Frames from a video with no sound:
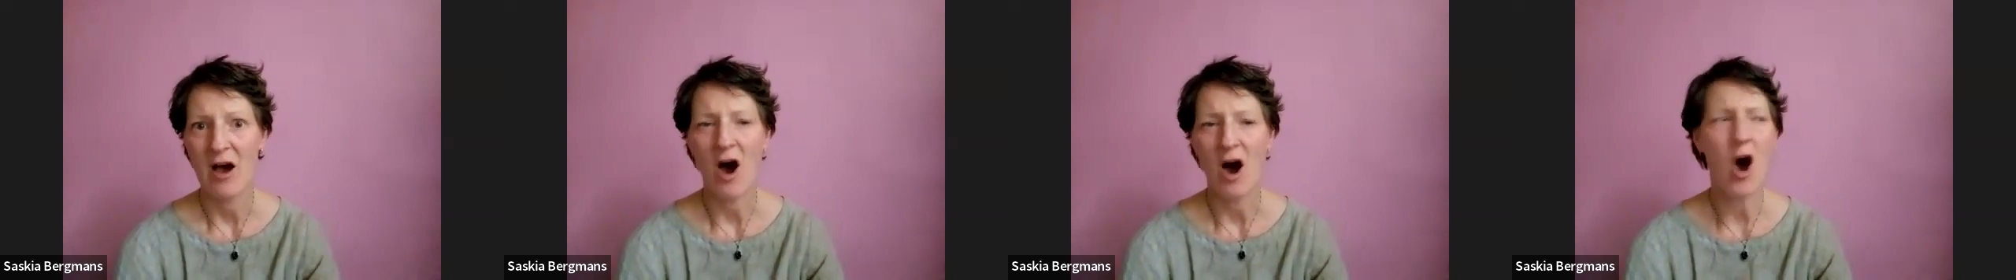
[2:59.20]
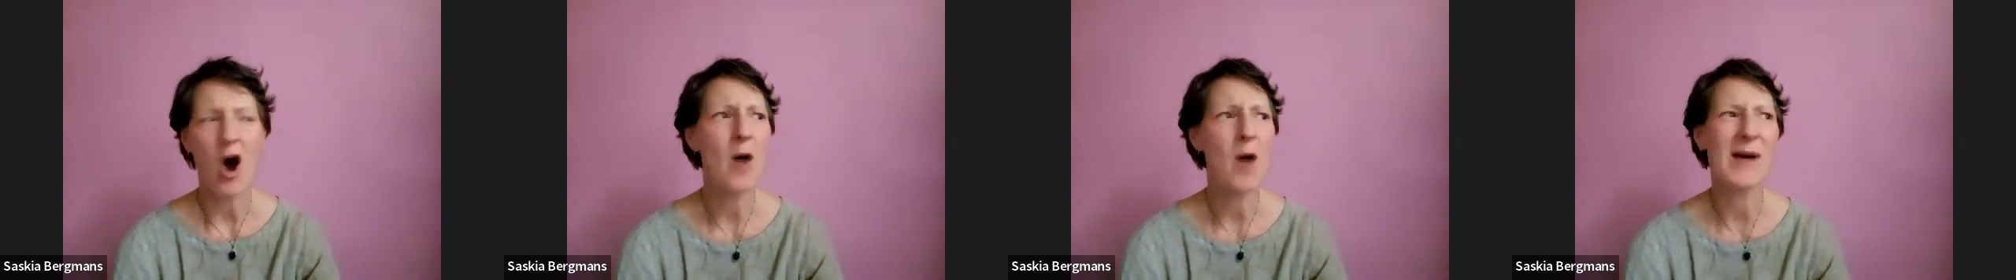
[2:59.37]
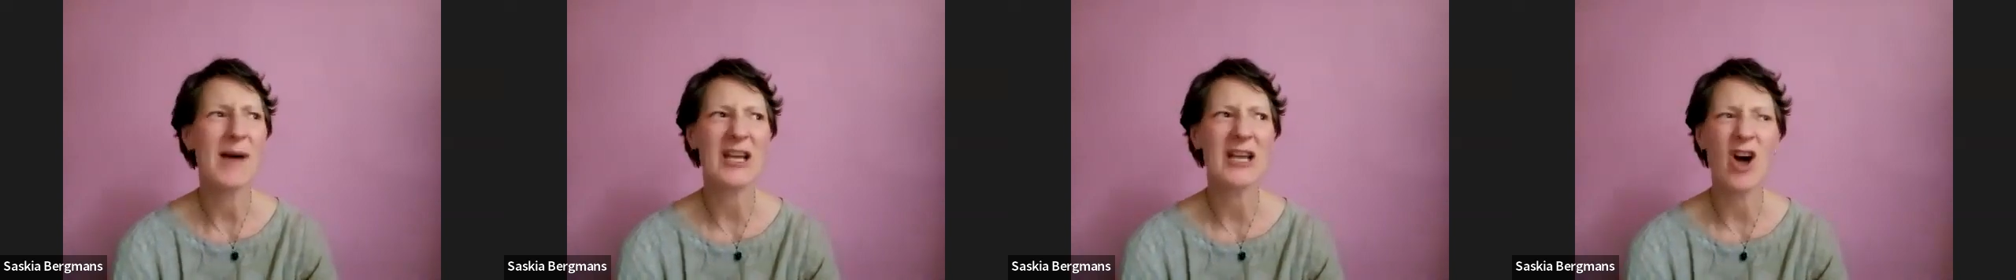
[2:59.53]

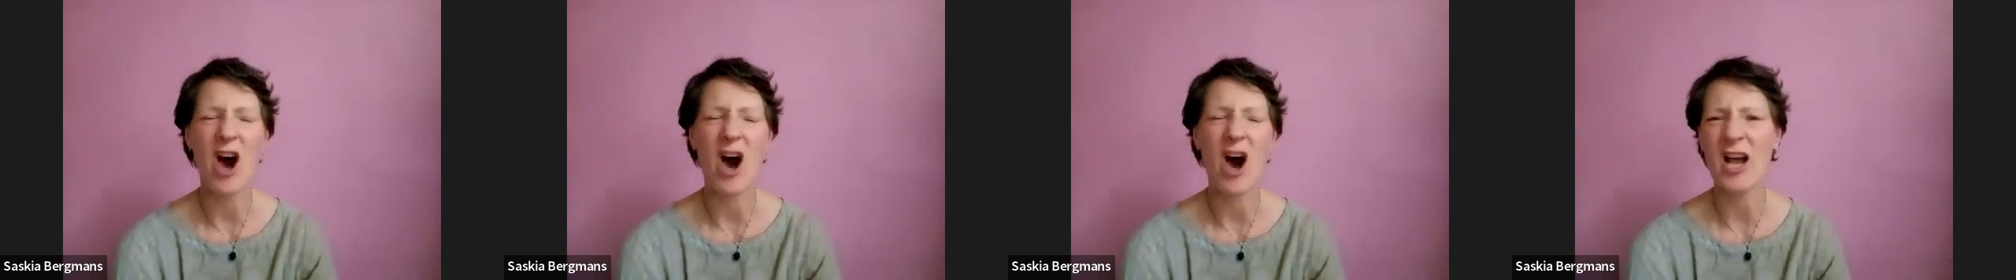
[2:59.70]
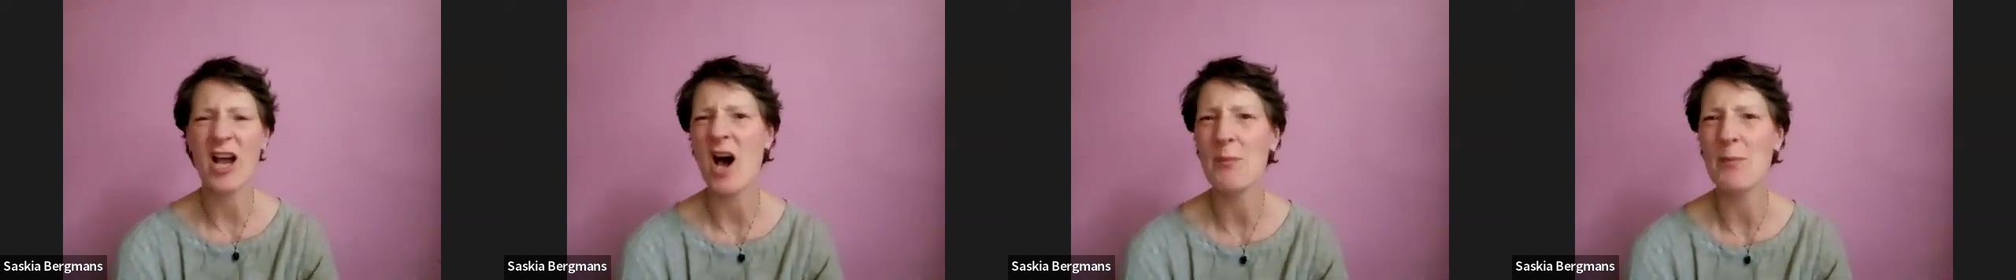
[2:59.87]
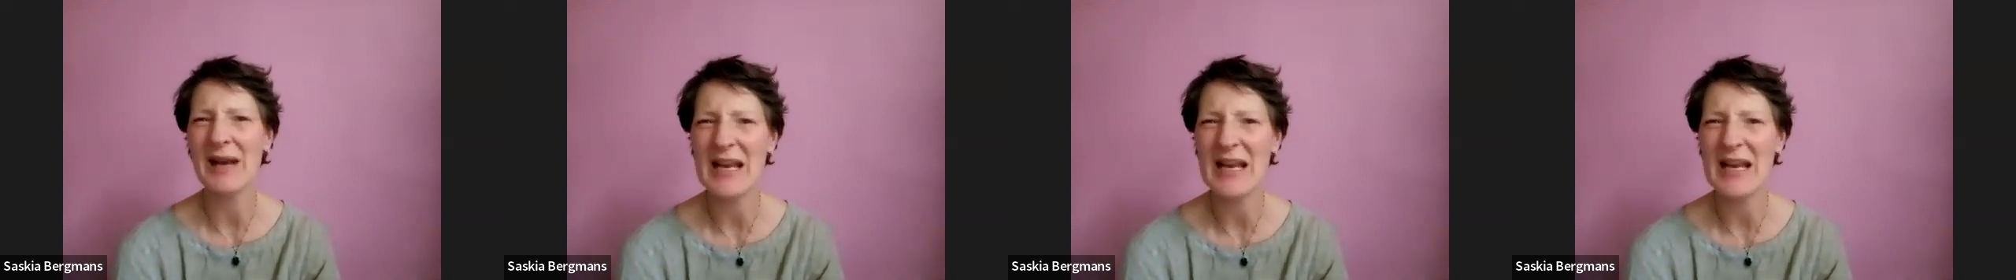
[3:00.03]
Oh my God, I
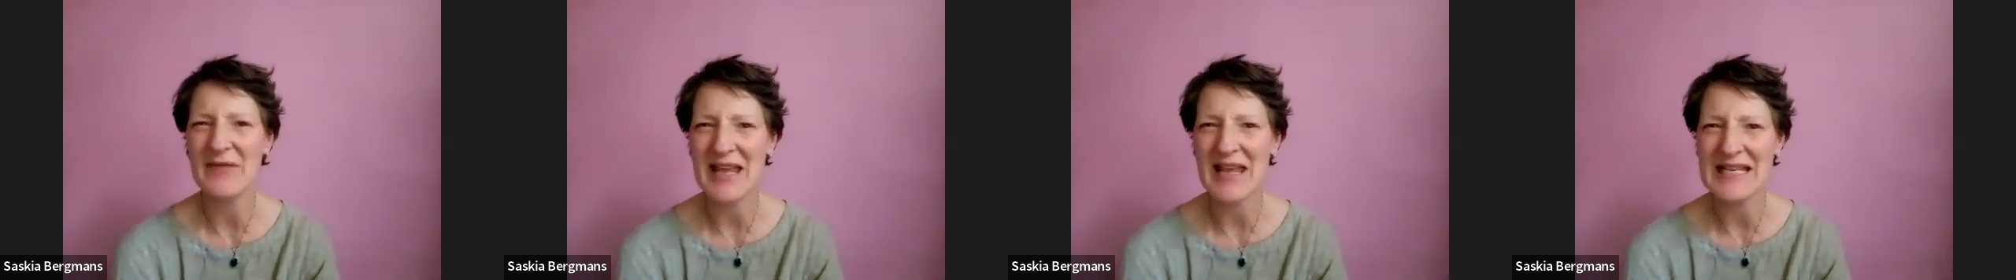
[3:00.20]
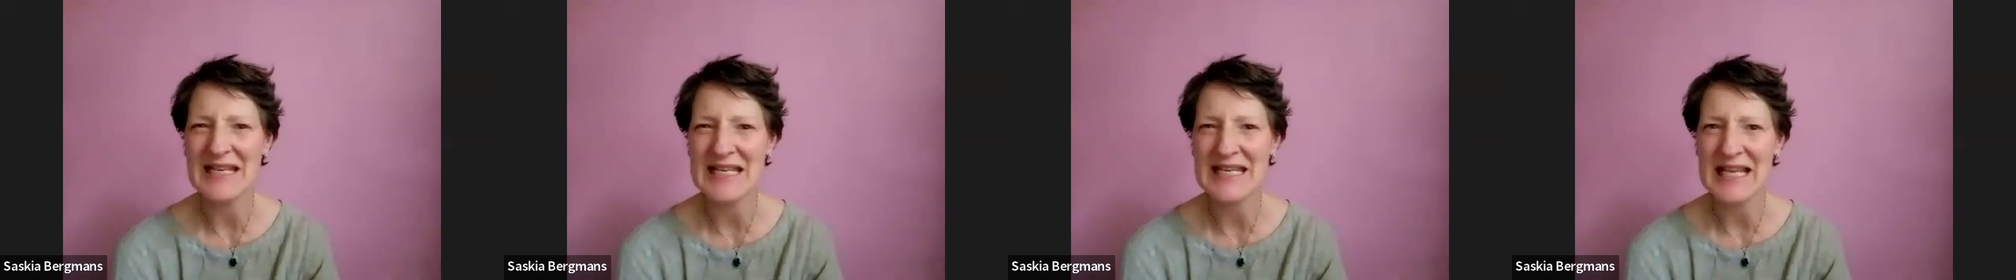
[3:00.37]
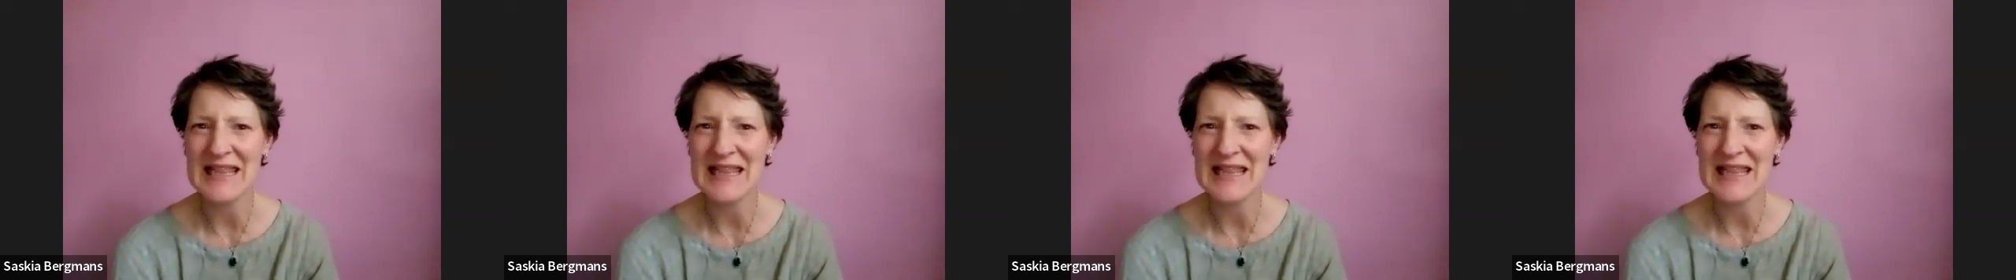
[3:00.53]
can't believe they
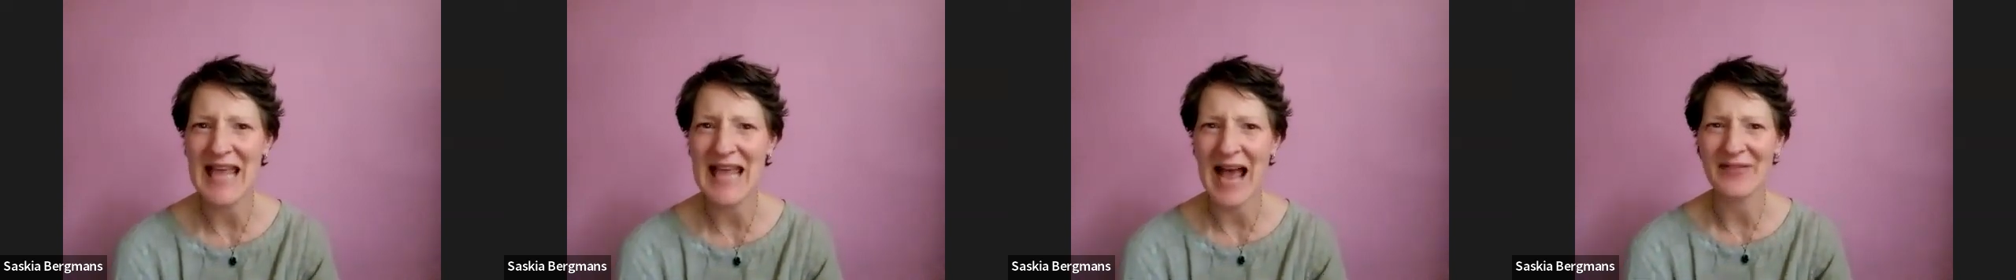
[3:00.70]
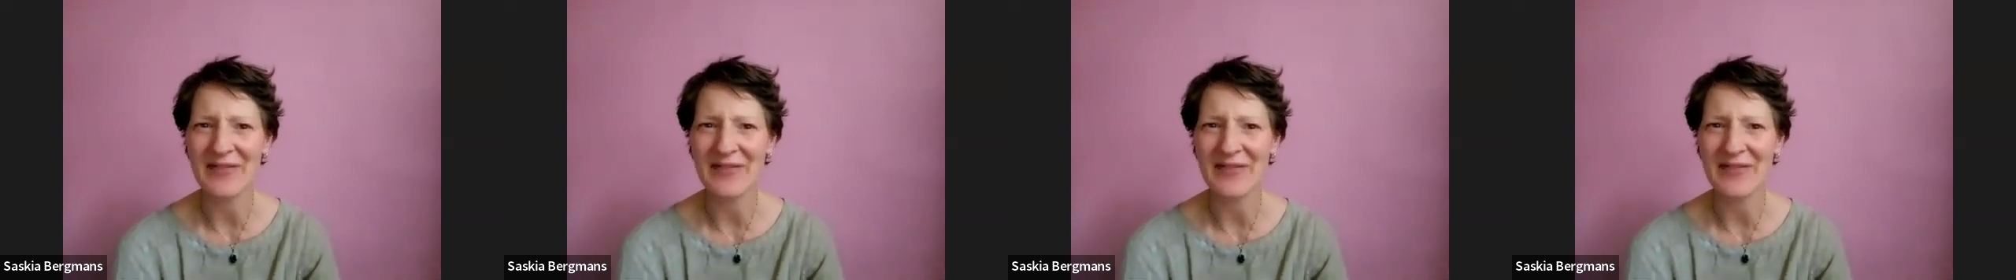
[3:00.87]
did that.